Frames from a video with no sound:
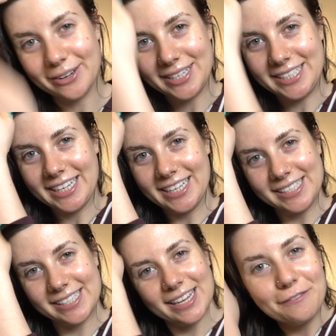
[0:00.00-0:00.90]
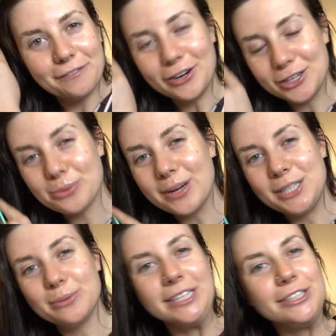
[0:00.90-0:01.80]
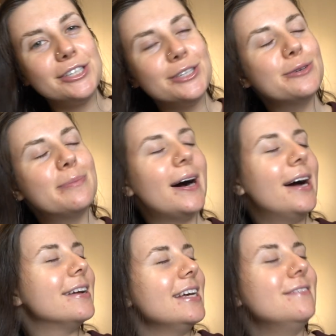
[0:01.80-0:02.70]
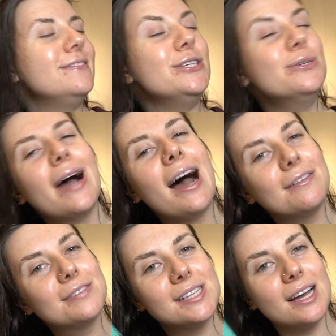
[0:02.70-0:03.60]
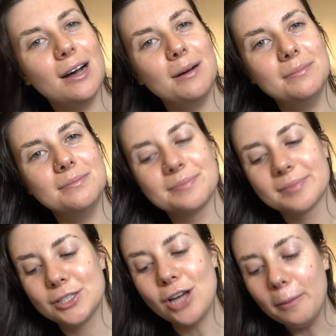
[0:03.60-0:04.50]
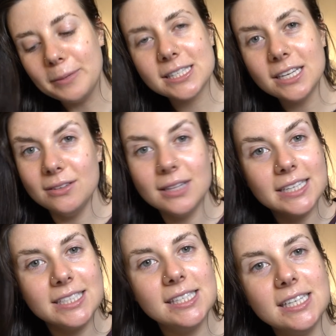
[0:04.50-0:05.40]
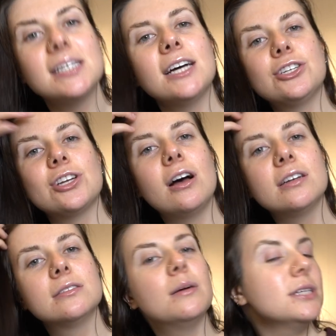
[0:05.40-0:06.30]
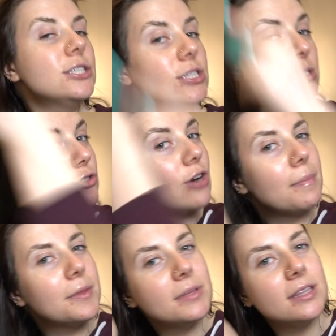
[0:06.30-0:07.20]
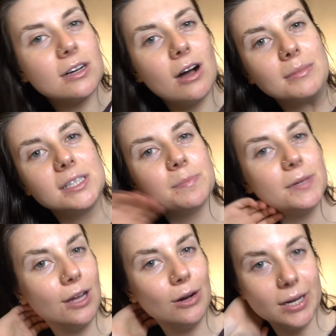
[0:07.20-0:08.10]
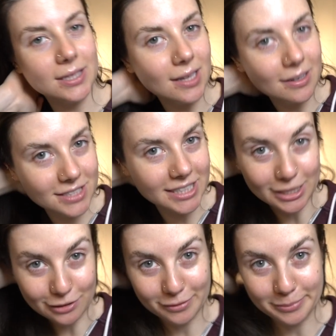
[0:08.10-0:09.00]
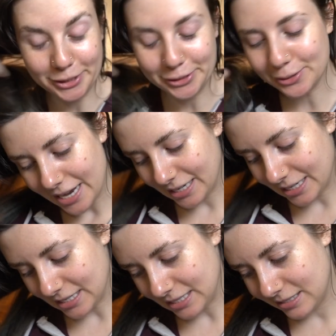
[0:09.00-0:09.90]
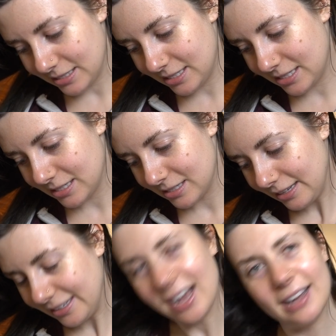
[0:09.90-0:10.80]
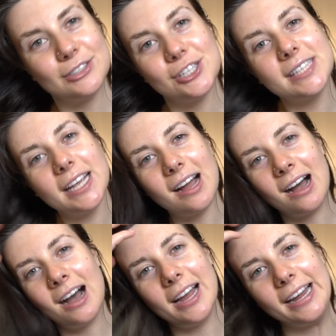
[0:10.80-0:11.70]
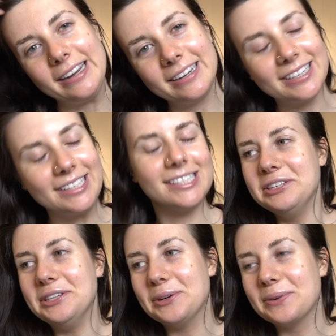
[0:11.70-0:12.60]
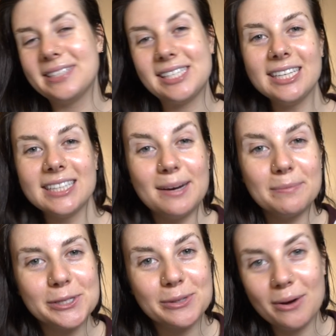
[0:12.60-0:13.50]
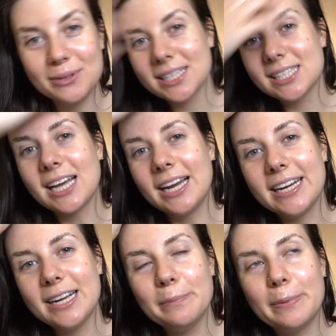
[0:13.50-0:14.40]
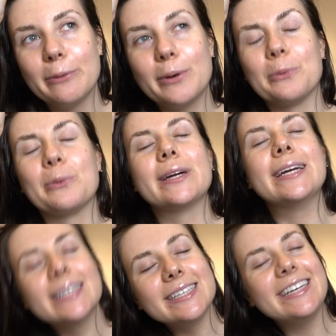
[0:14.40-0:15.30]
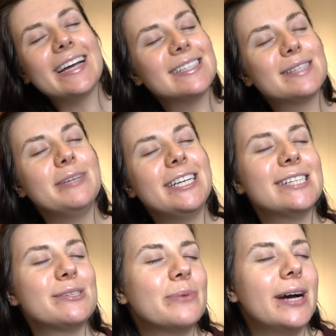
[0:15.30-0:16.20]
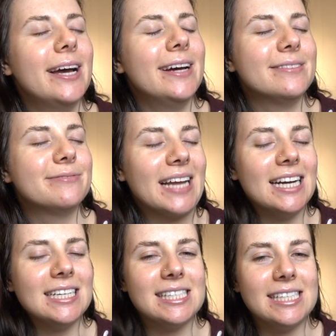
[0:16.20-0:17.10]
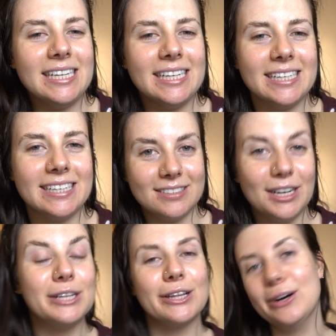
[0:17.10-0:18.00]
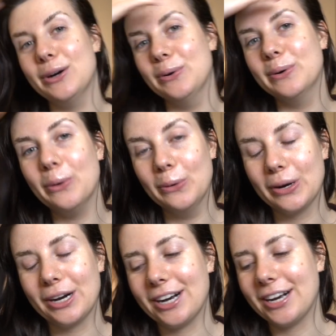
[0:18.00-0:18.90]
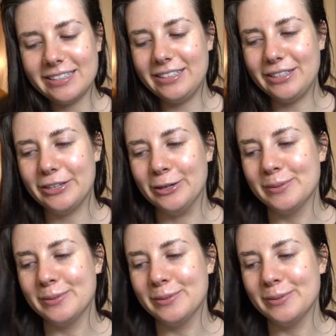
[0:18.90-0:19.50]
ideas for 2022, but if you have some topics that you'd like to see touched on, please just drop them in the comments below. I'd love to hear from you. And yeah, just say hi, because you know, seeing the numbers grow is exciting, but what really gets me is when I see a hello or, you know,